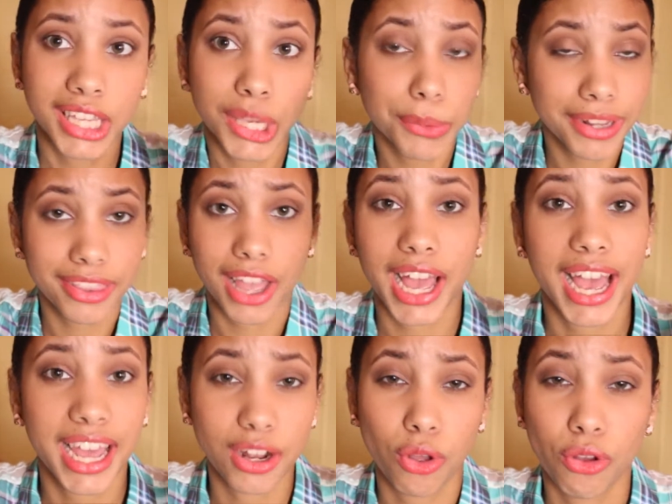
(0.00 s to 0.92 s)
You would have thought I
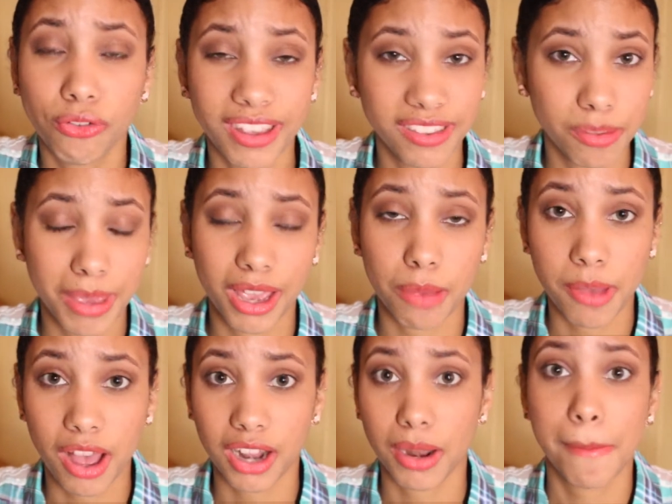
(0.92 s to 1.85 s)
had a whole face of makeup
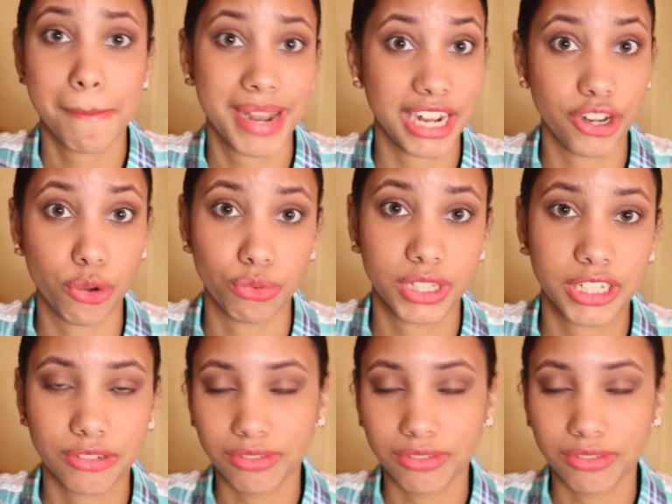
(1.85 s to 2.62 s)
on, but I don't.